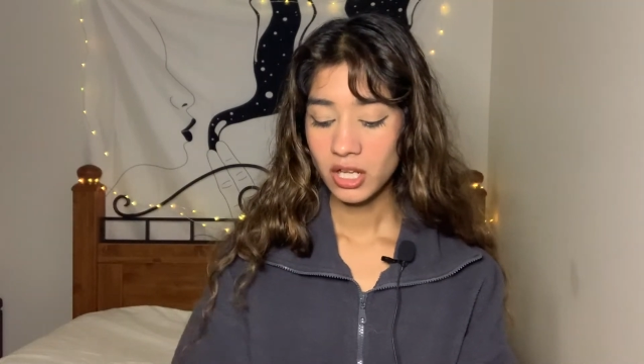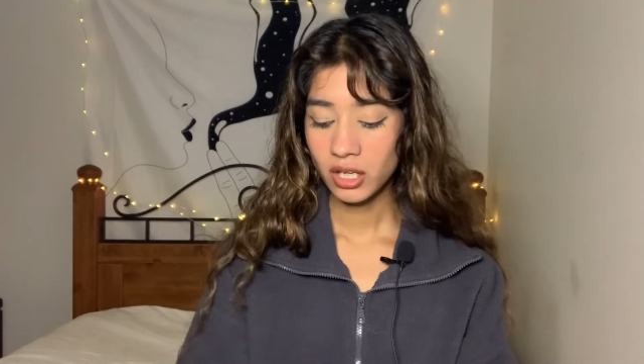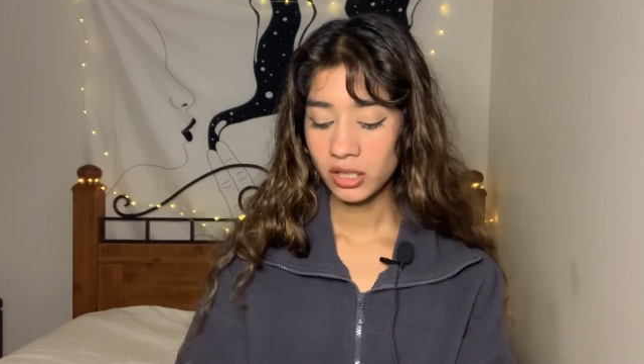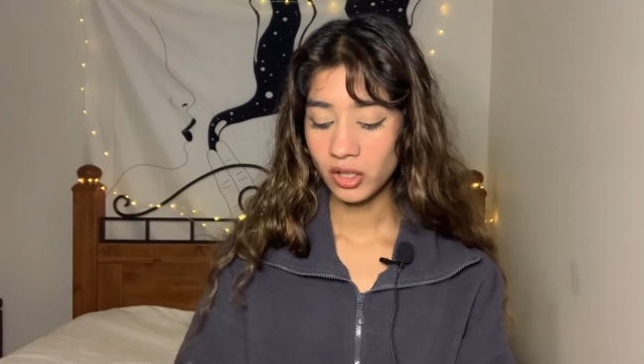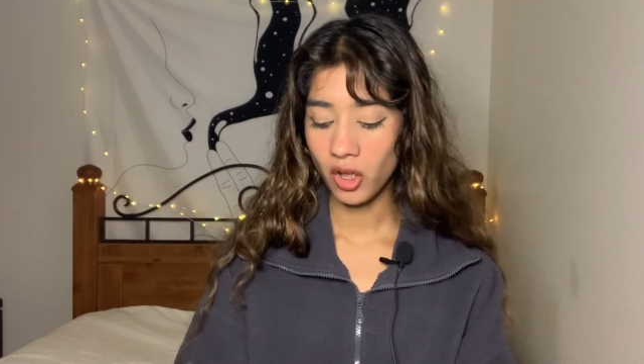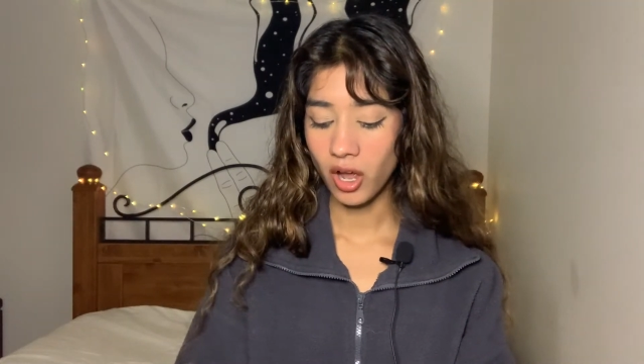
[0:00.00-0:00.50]

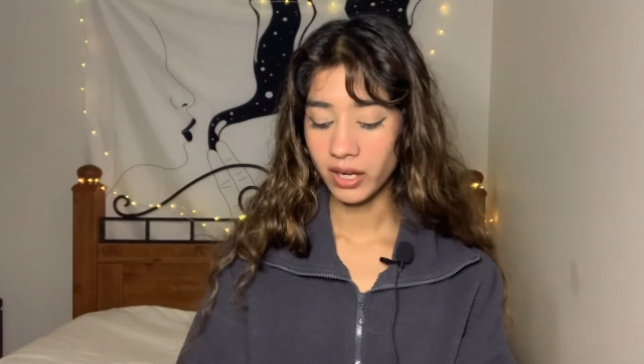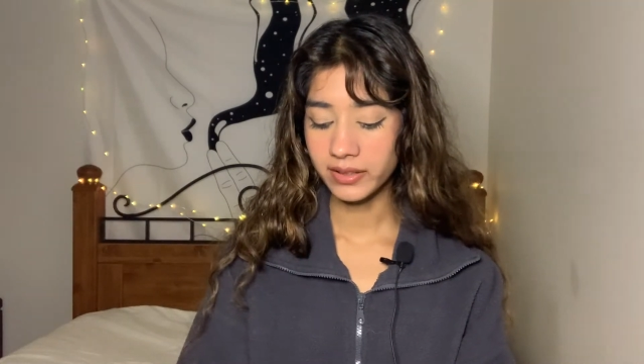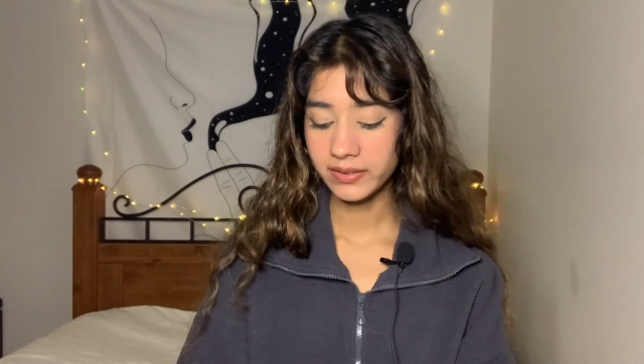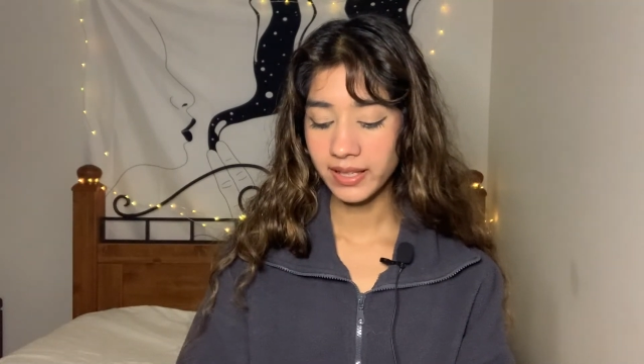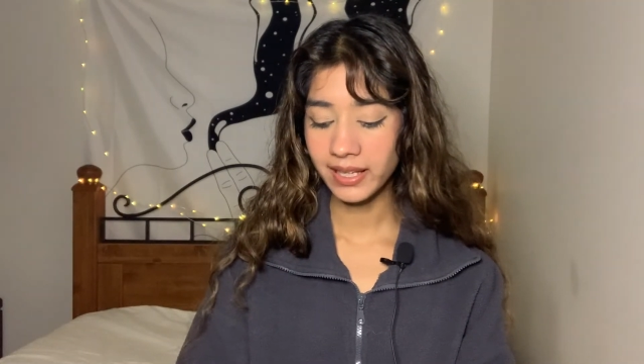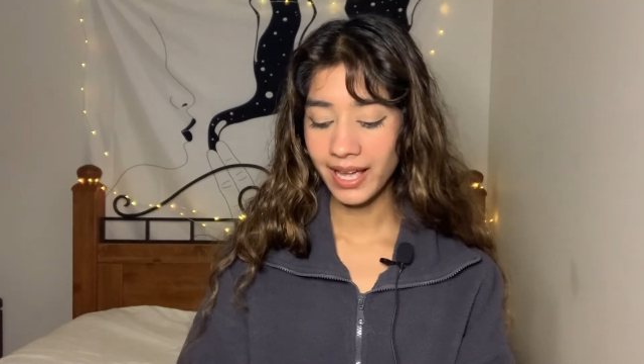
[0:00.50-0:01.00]
Clock.
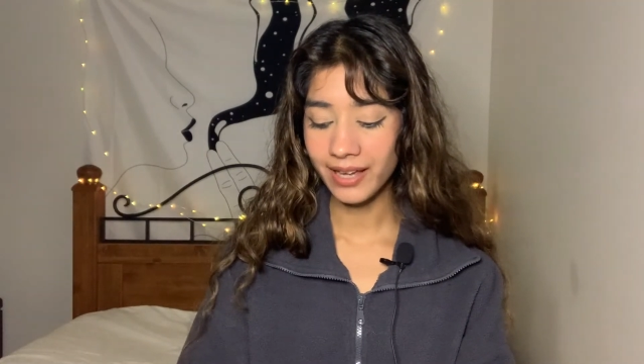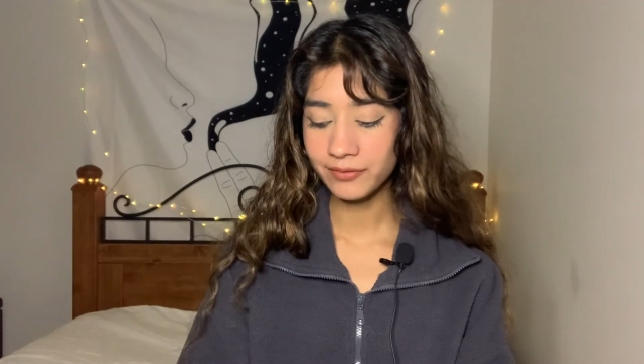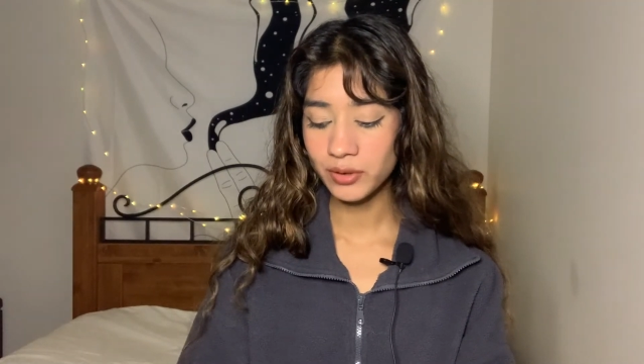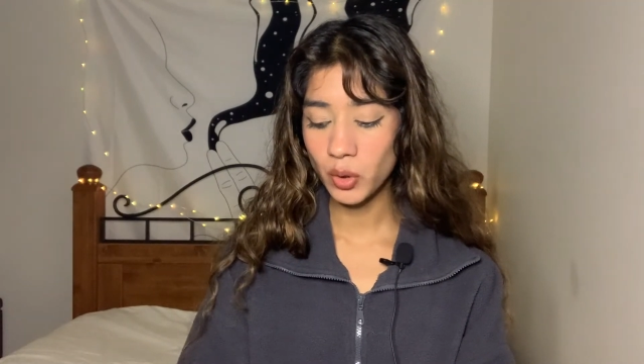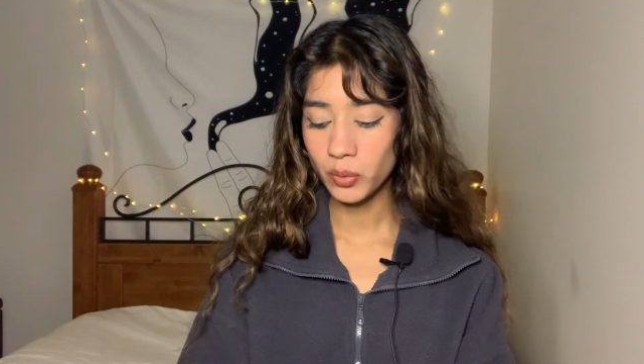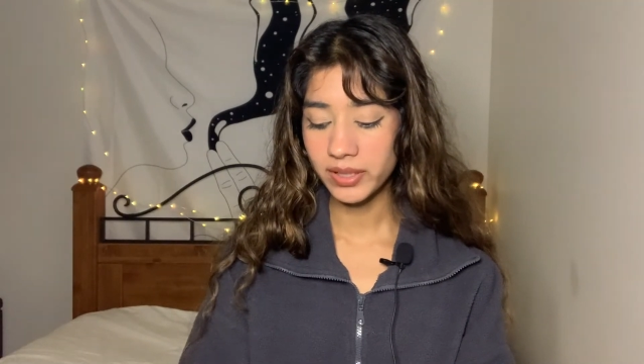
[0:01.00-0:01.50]
They have
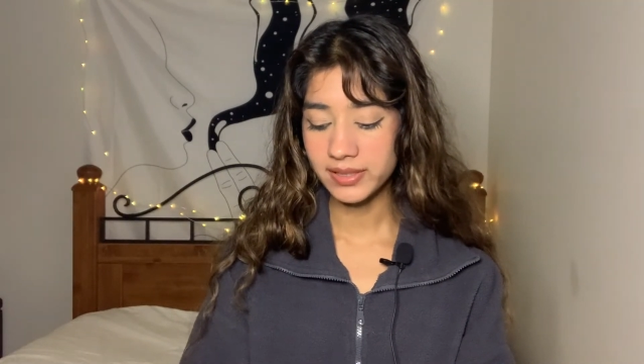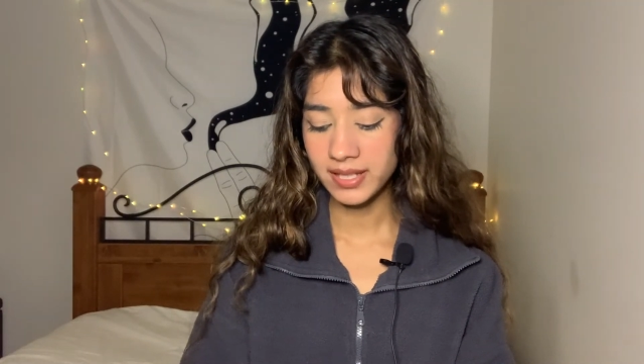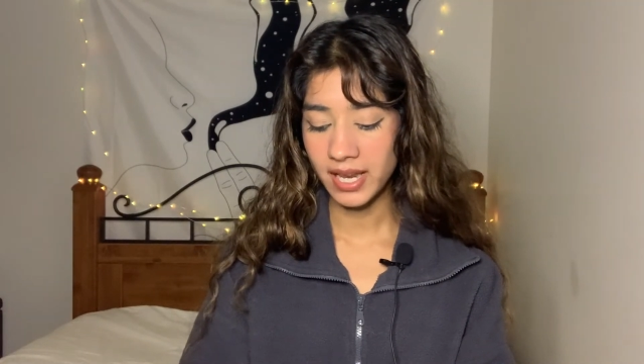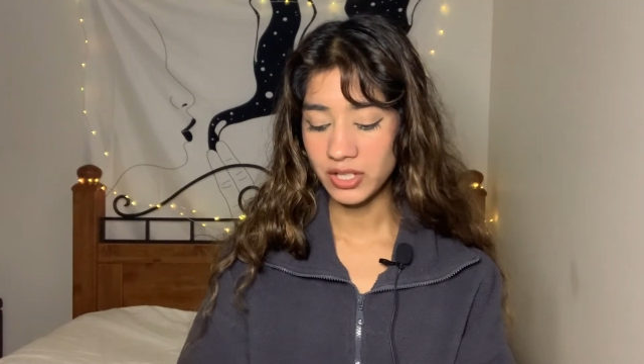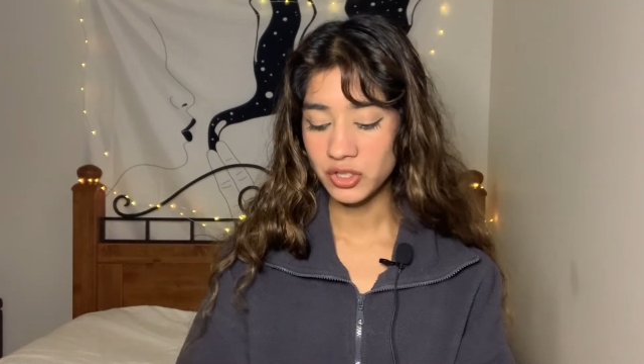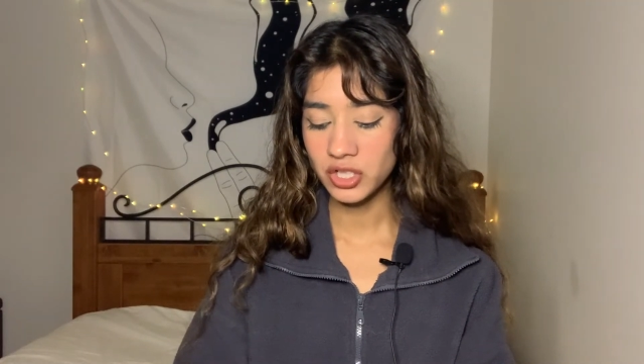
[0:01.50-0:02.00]
no
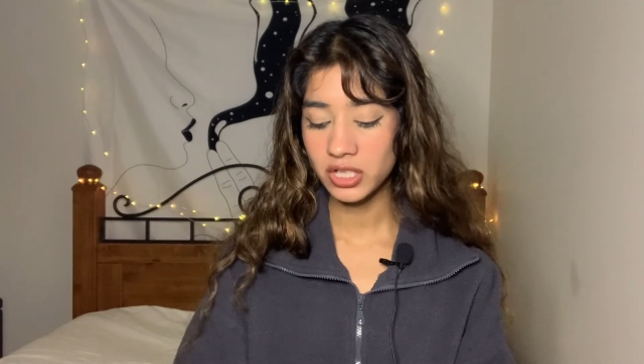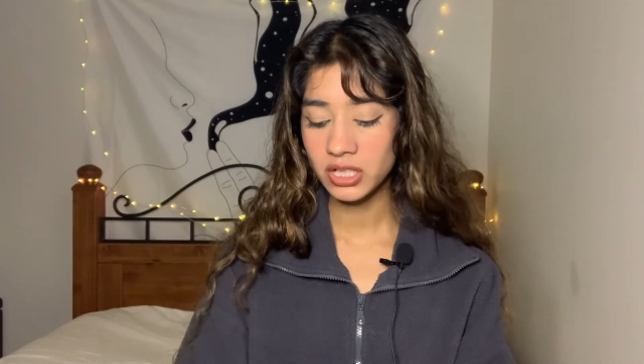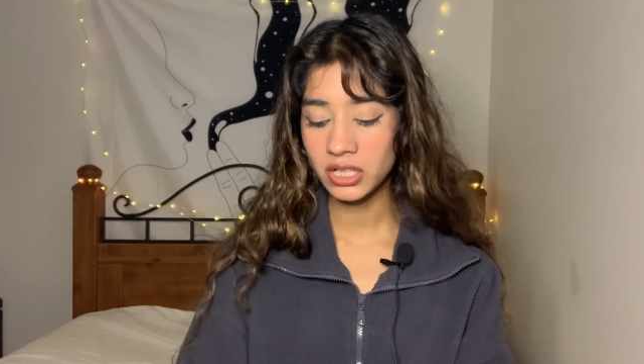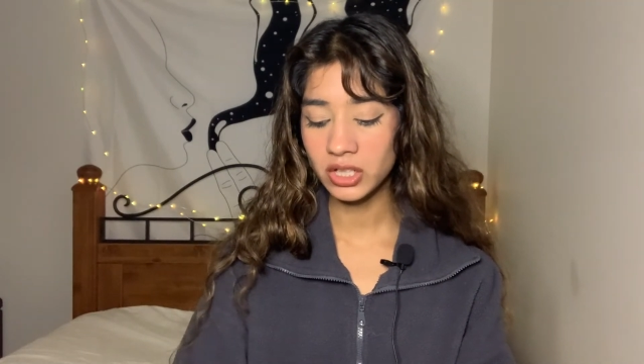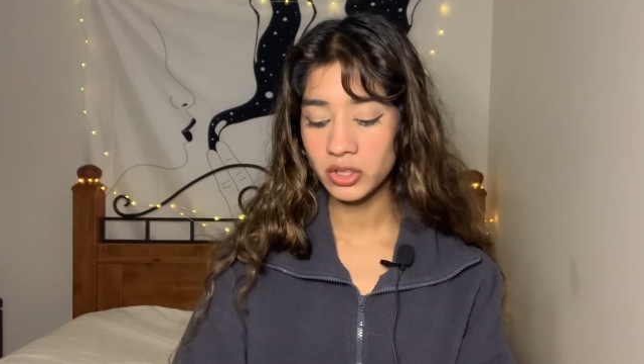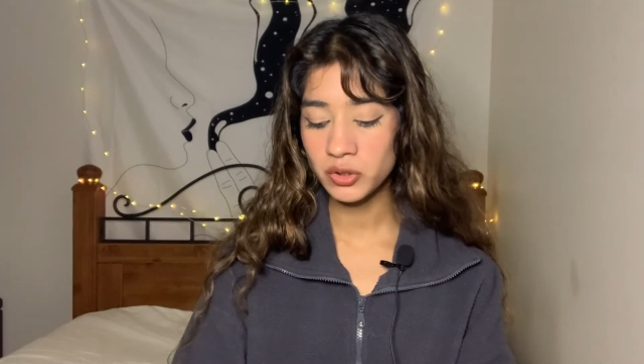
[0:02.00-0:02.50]
intention
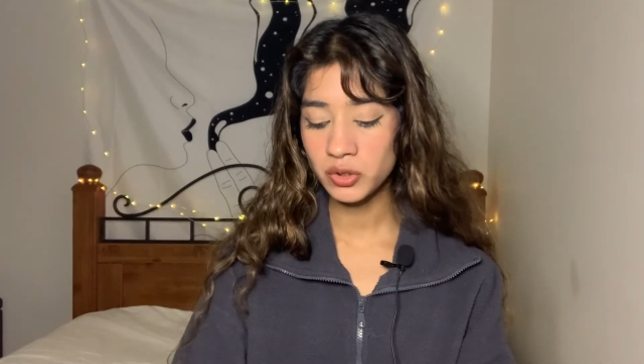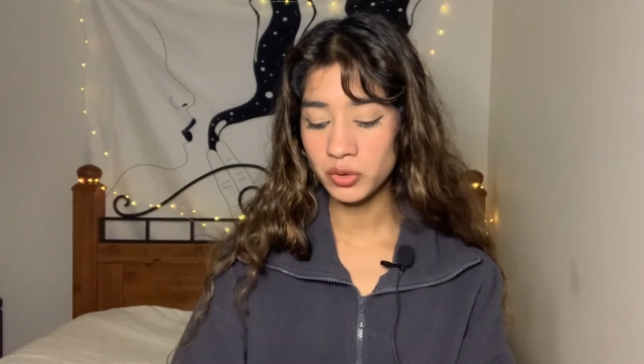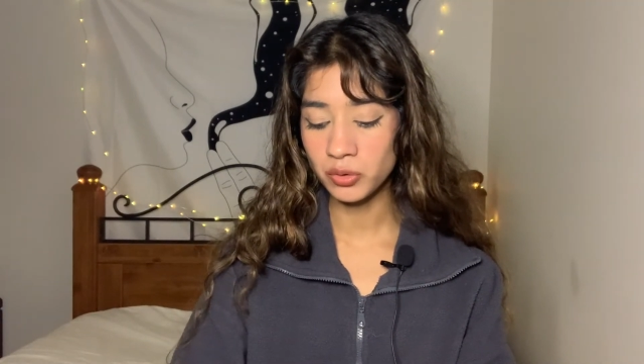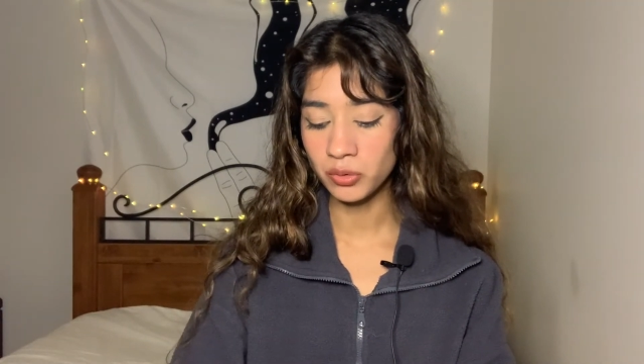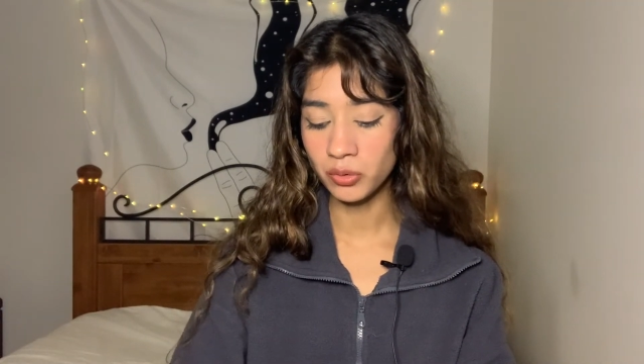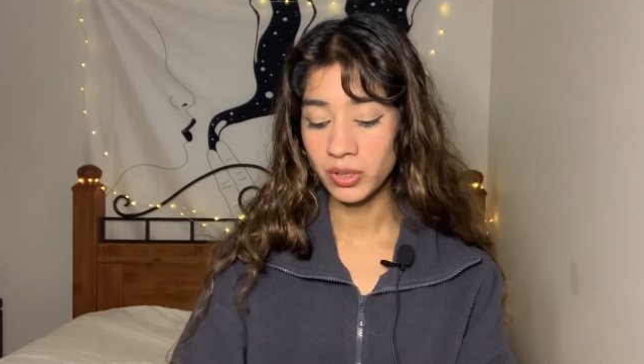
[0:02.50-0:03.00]
here
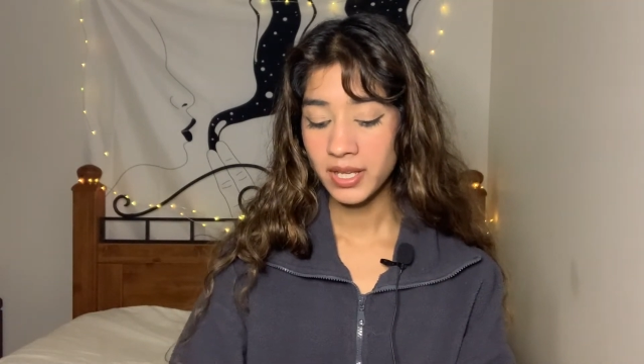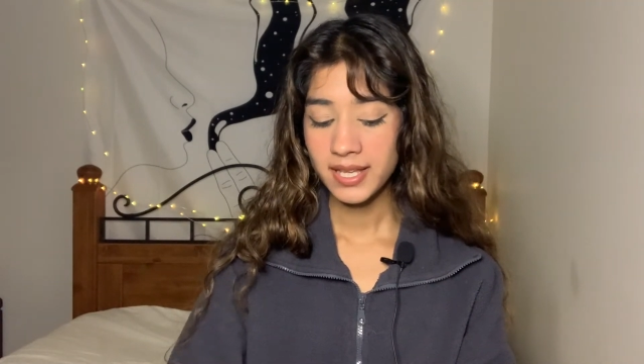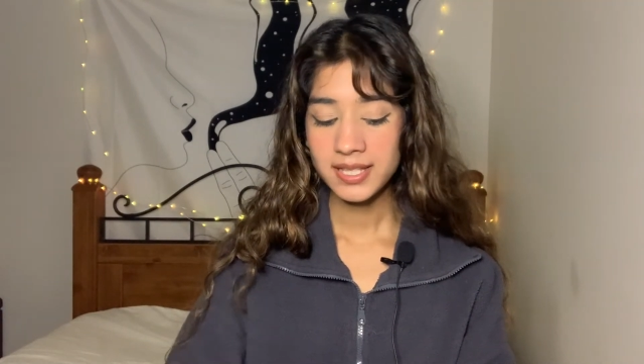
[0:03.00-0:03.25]
to